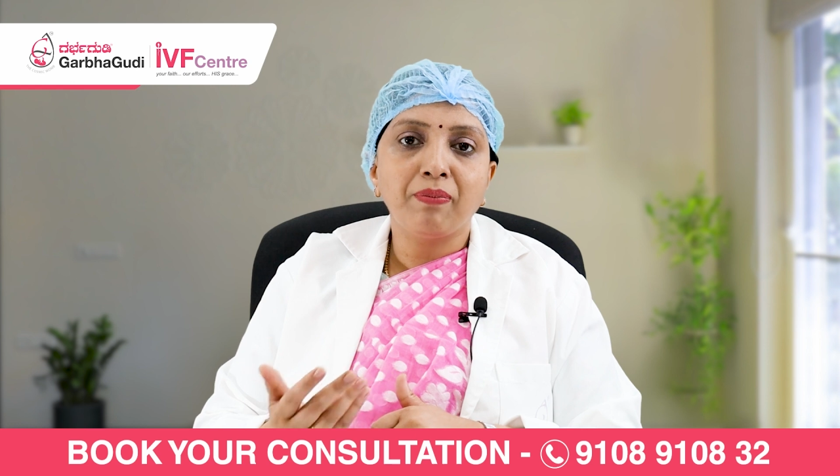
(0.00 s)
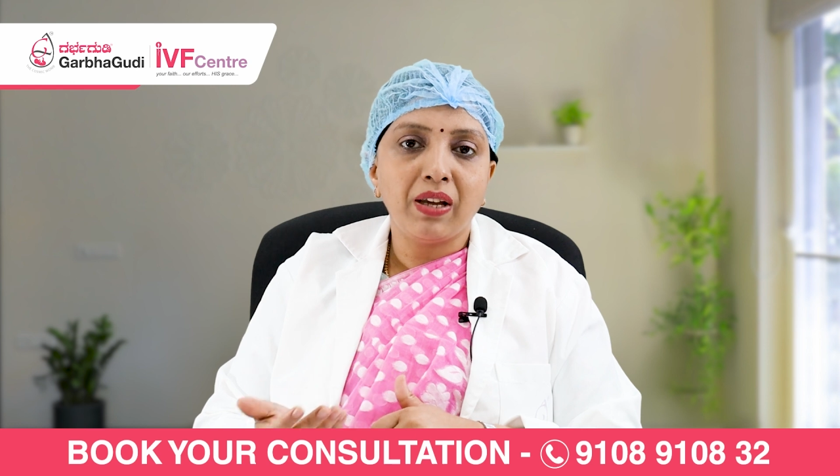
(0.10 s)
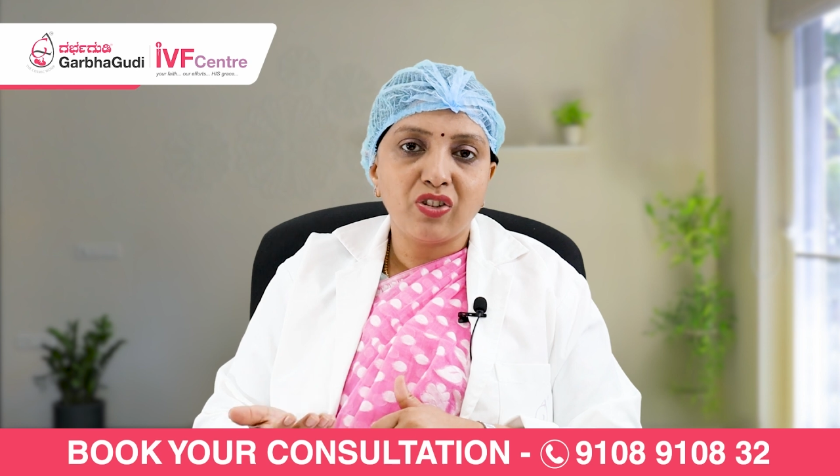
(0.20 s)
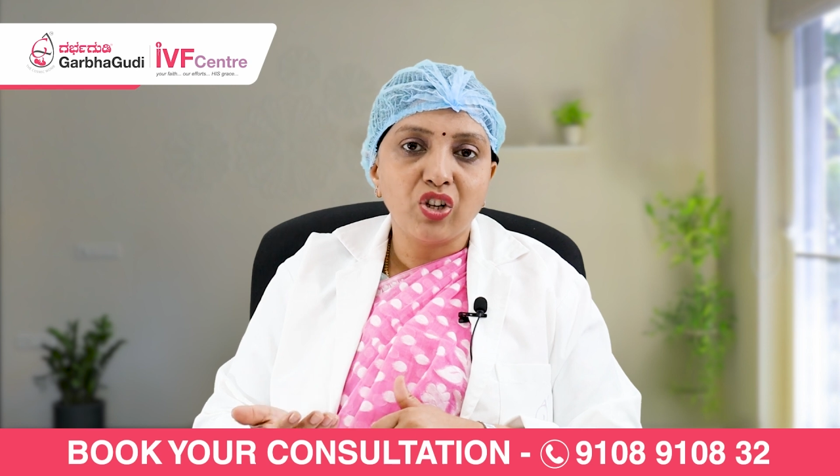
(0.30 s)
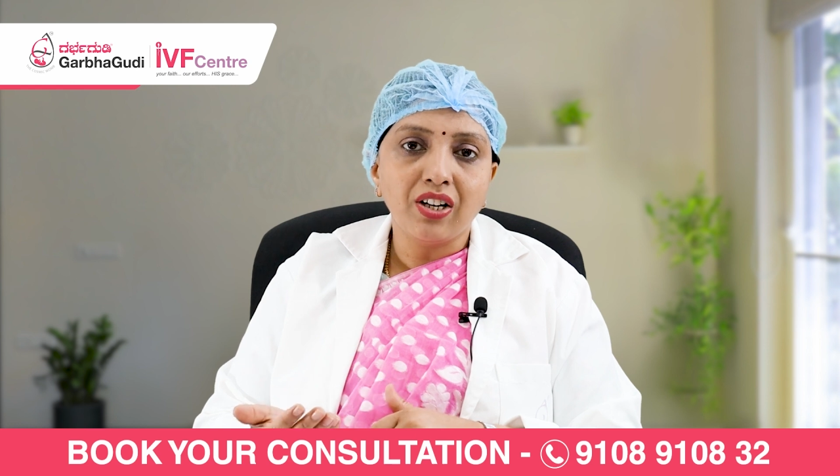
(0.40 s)

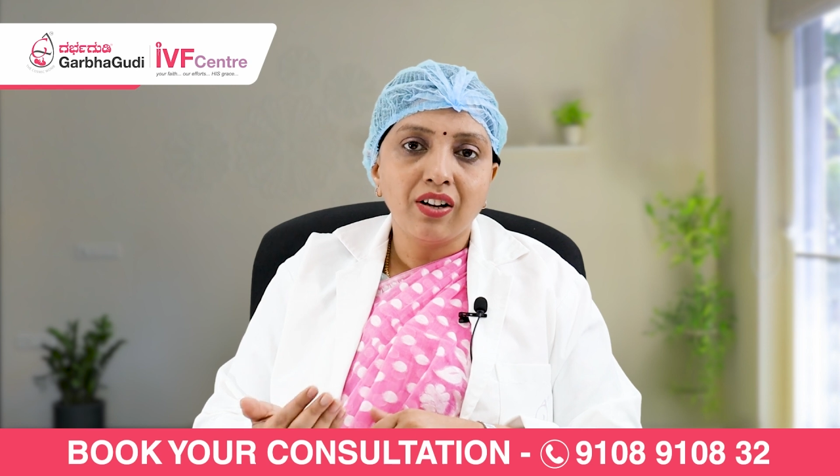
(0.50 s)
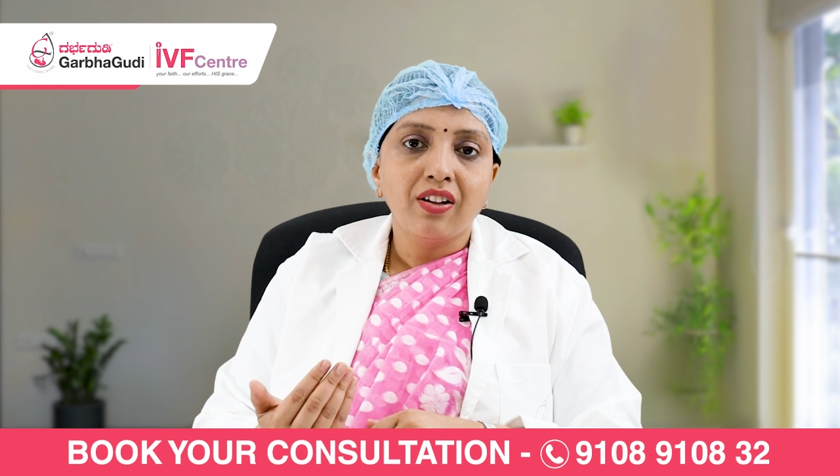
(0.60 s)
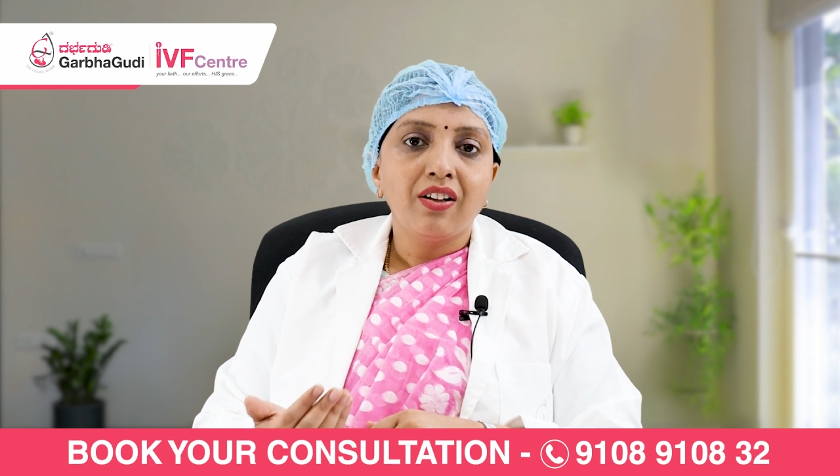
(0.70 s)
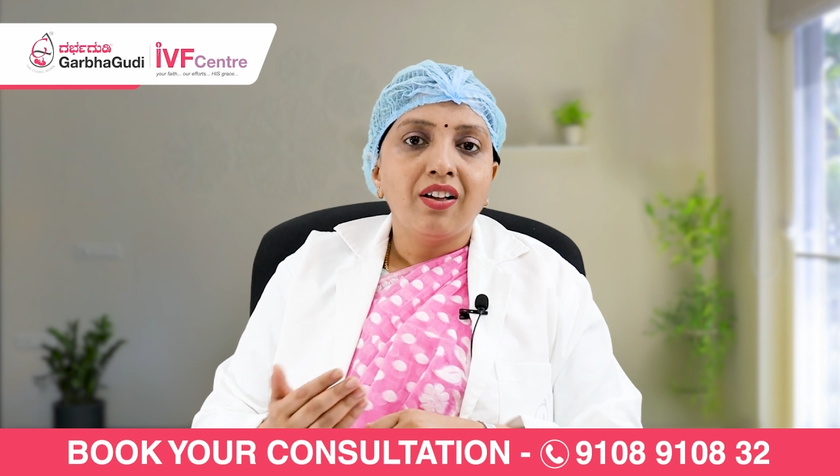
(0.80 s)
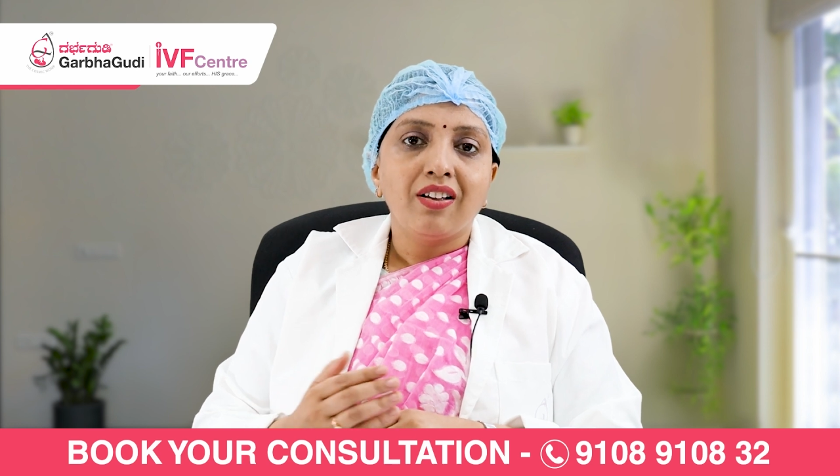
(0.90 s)
major
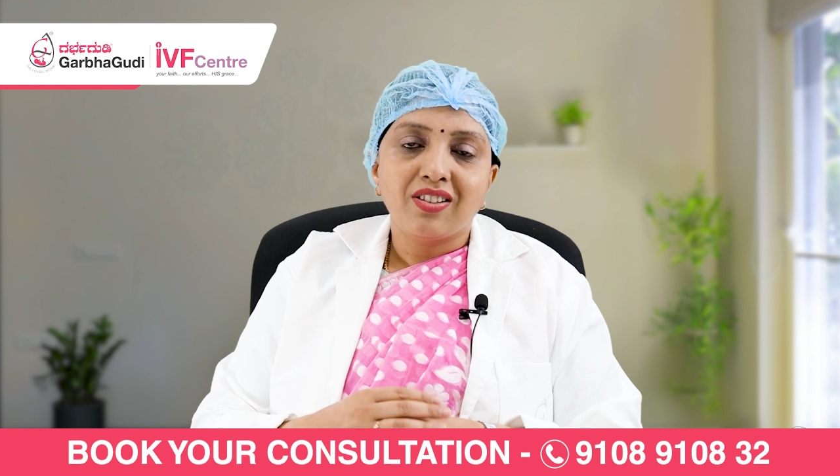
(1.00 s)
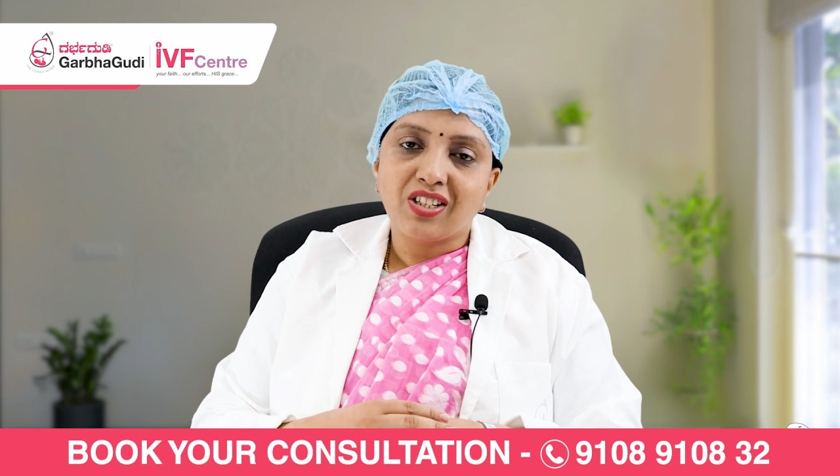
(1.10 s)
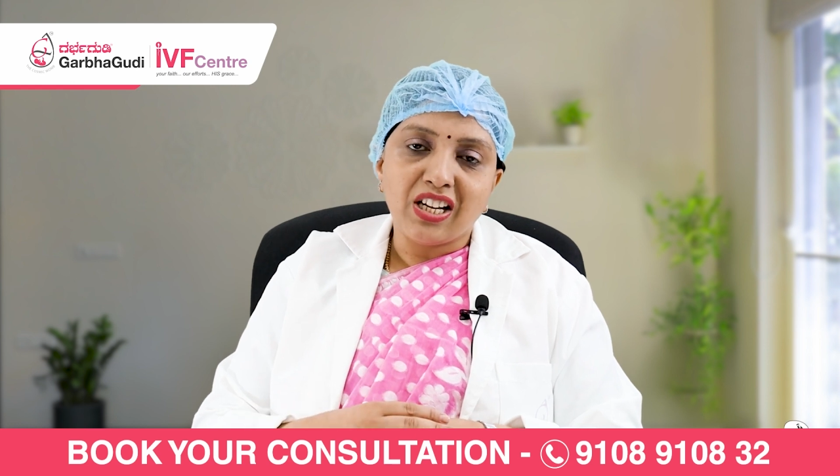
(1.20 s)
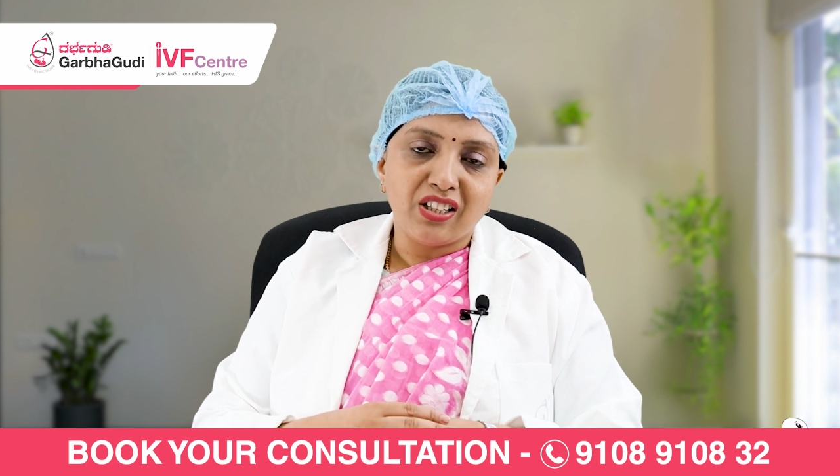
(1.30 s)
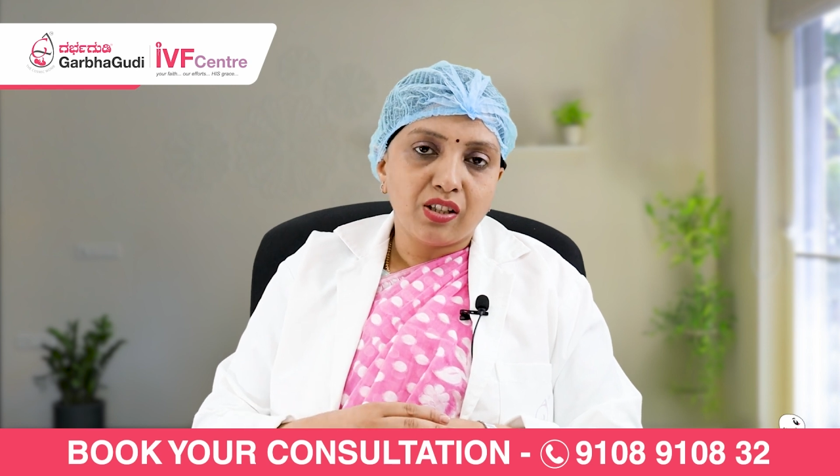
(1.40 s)

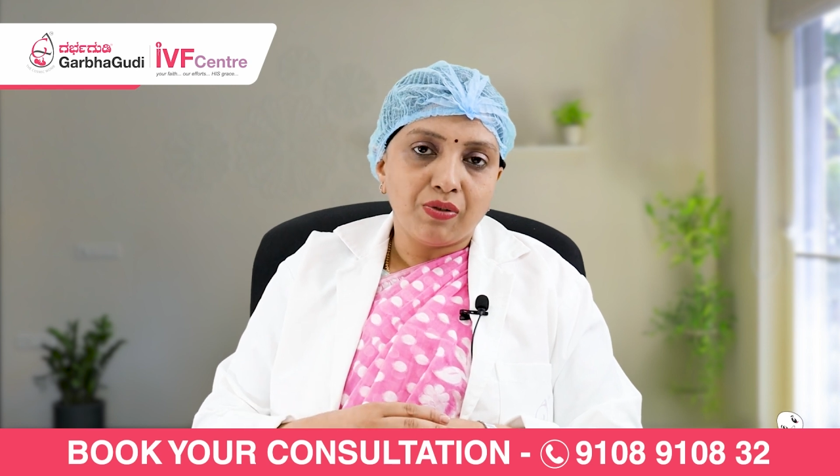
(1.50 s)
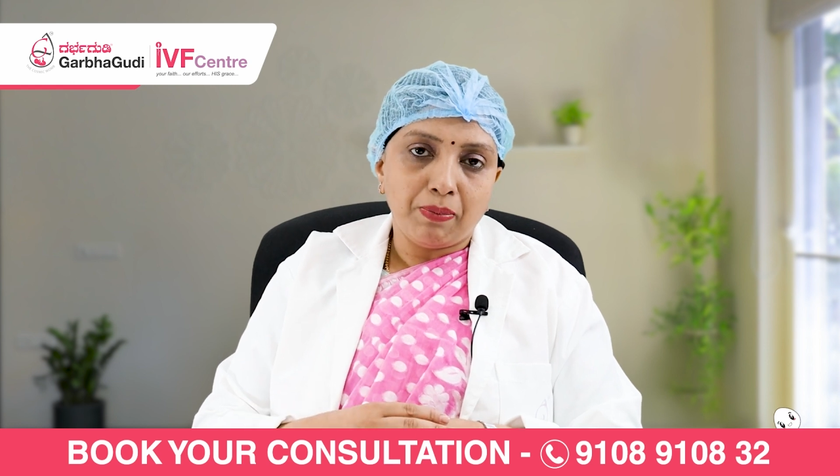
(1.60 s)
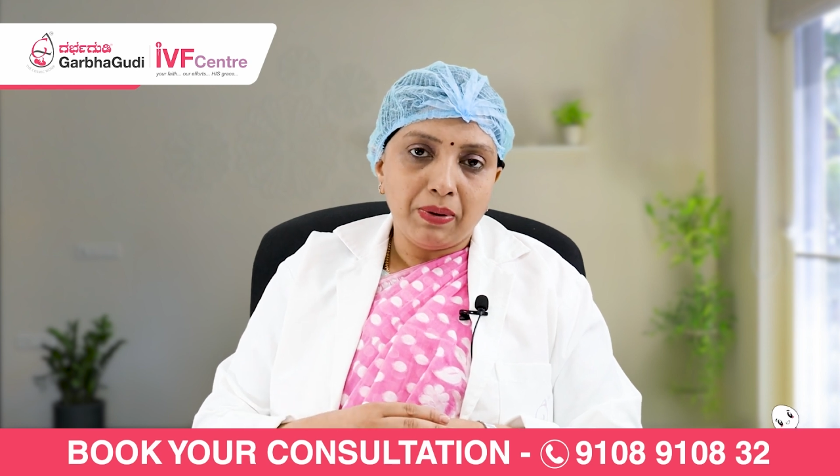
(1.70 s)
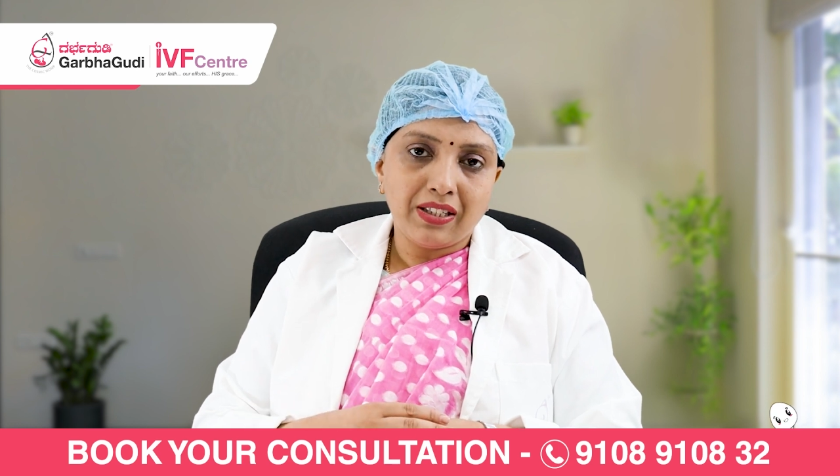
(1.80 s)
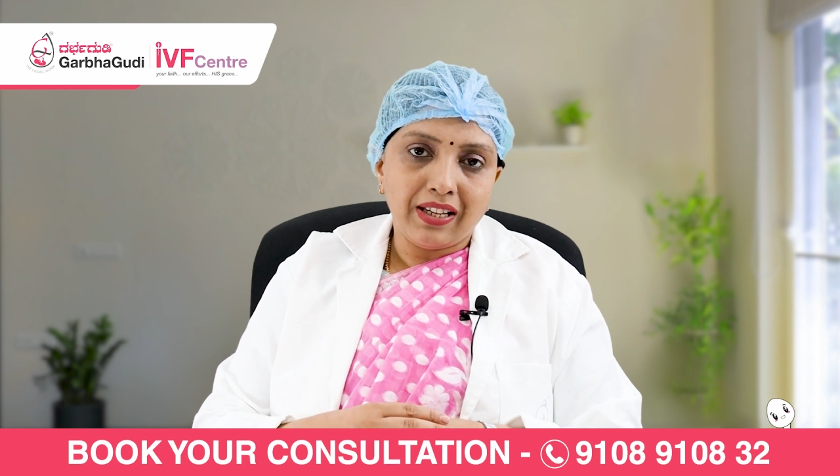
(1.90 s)
changes
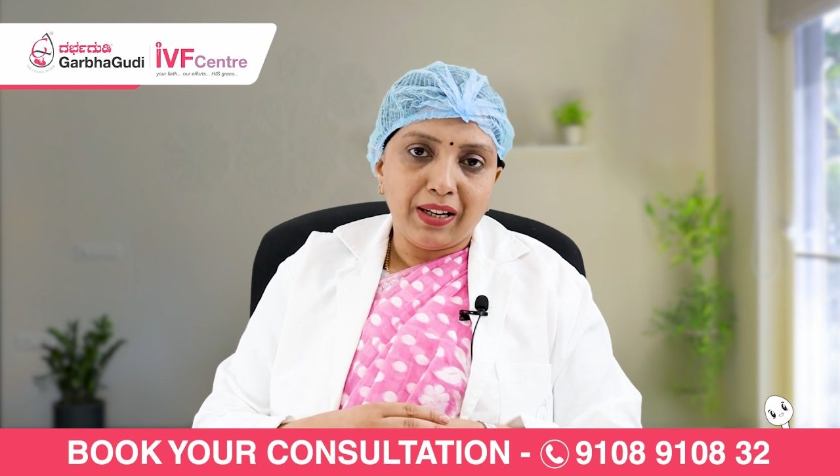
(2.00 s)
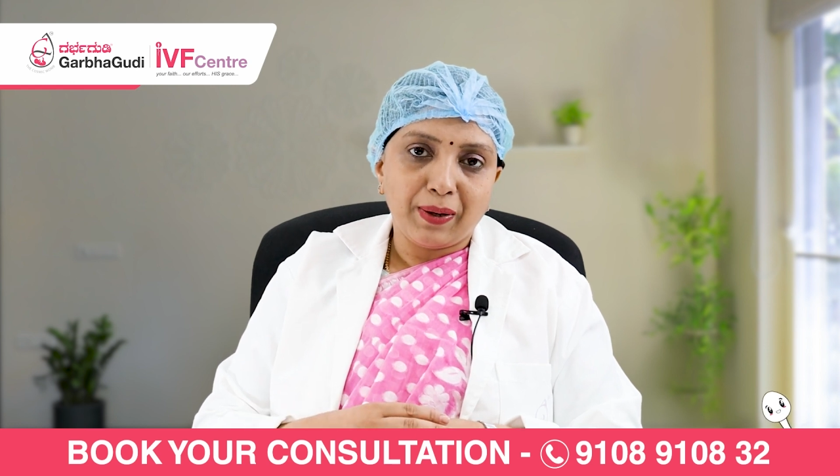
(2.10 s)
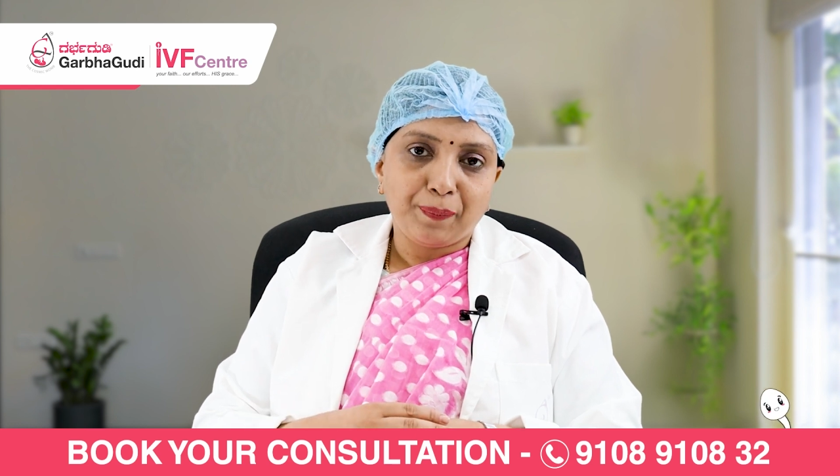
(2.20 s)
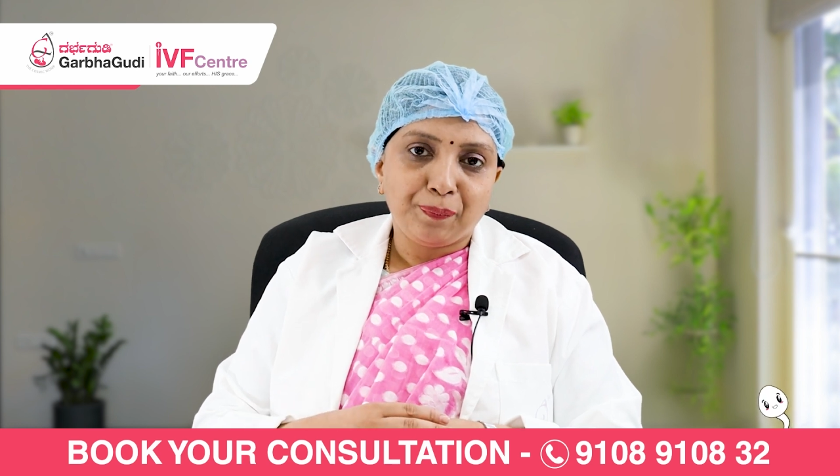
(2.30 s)
will be seen.